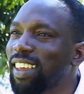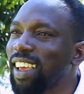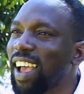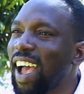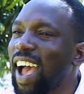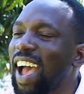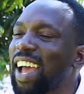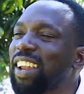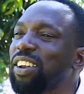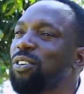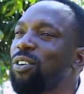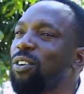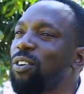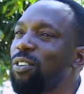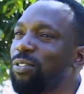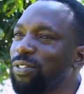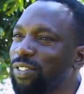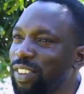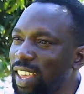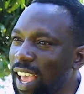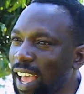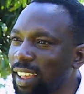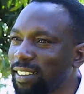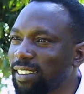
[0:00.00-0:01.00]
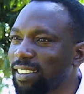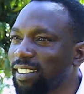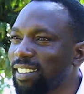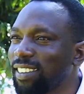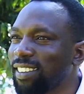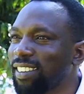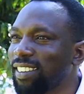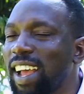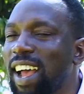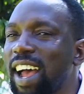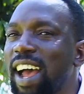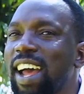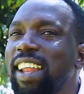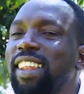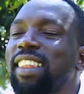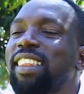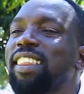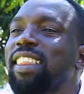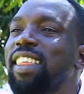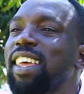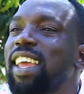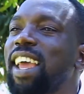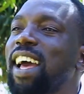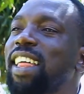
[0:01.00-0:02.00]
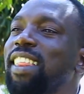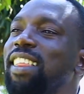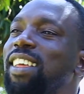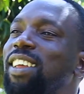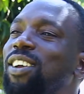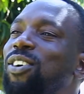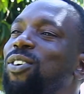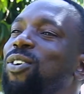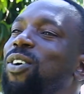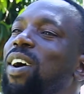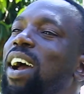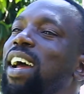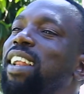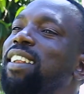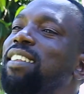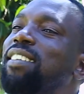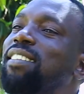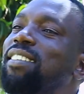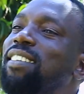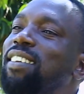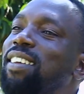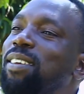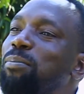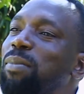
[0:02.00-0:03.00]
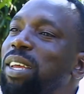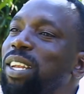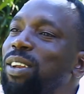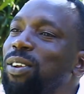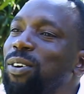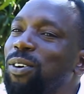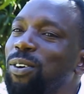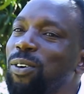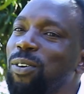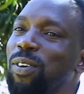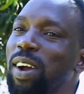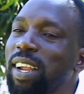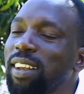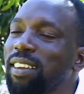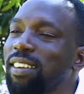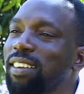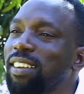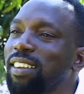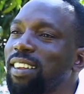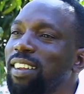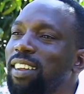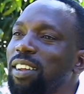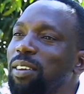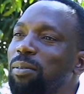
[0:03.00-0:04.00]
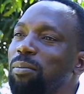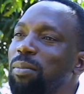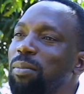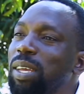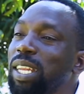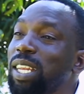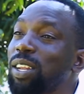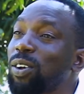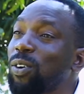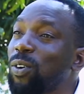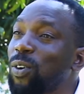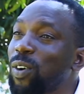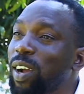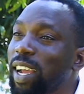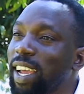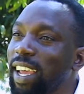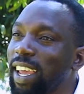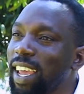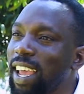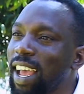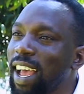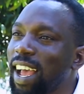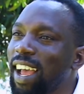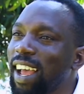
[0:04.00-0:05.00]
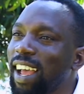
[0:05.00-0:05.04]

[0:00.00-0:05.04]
and obvious, and there they go and seek medical care.